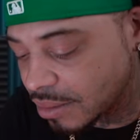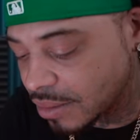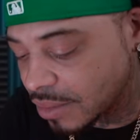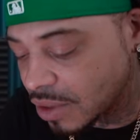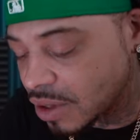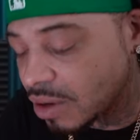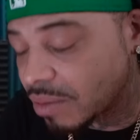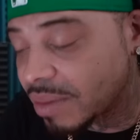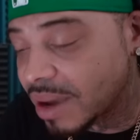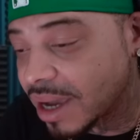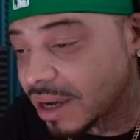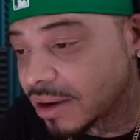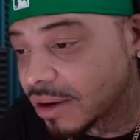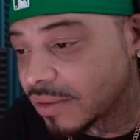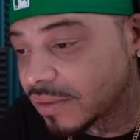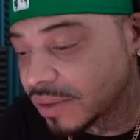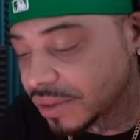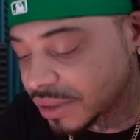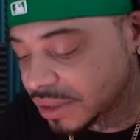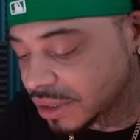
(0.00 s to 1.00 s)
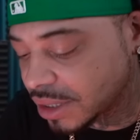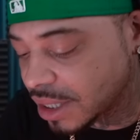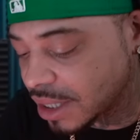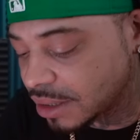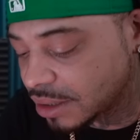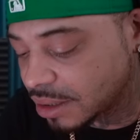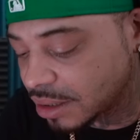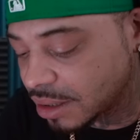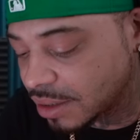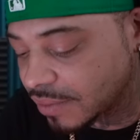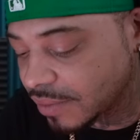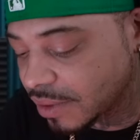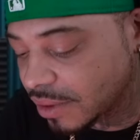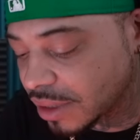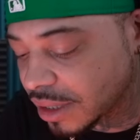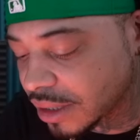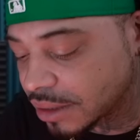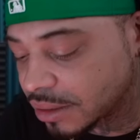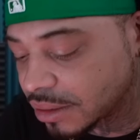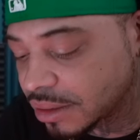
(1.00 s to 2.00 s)
go back over this case and give her a
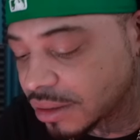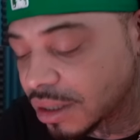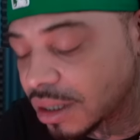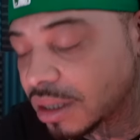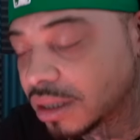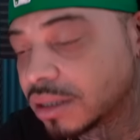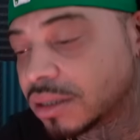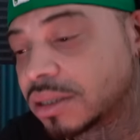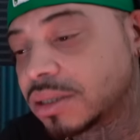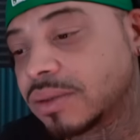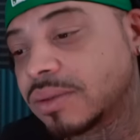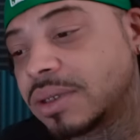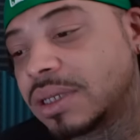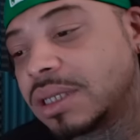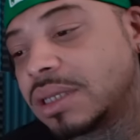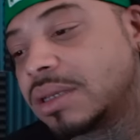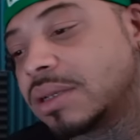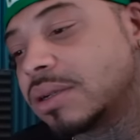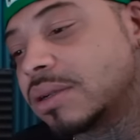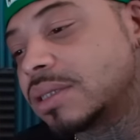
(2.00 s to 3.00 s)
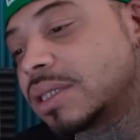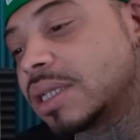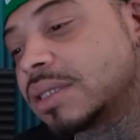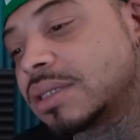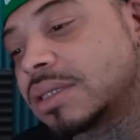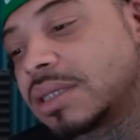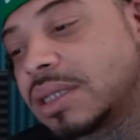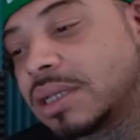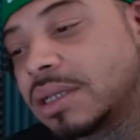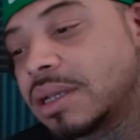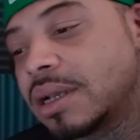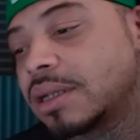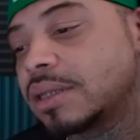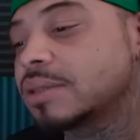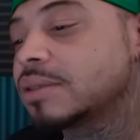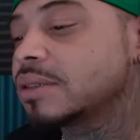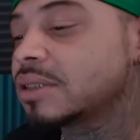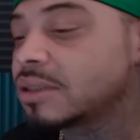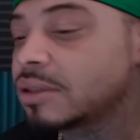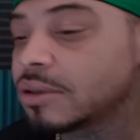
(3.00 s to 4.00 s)
lesser time because 20 years as a
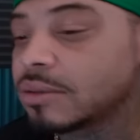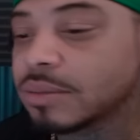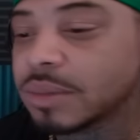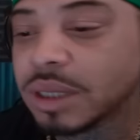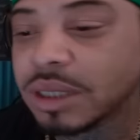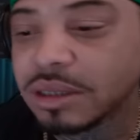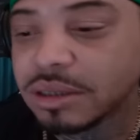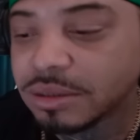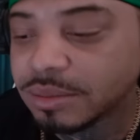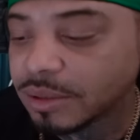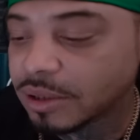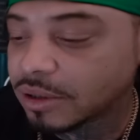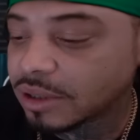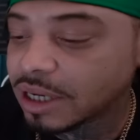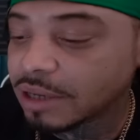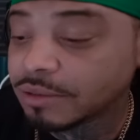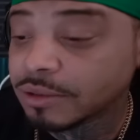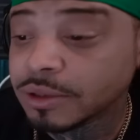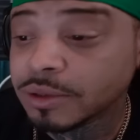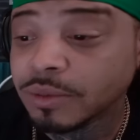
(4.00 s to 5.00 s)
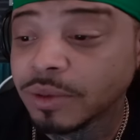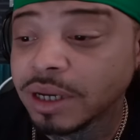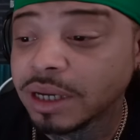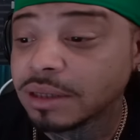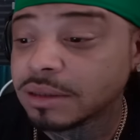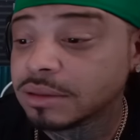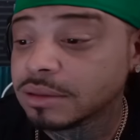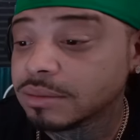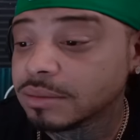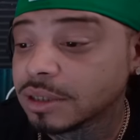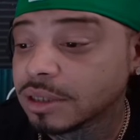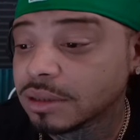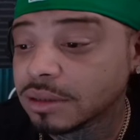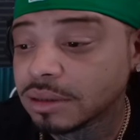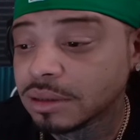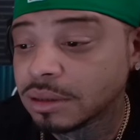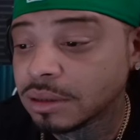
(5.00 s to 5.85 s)
teenager is too much, bro. That was way too much.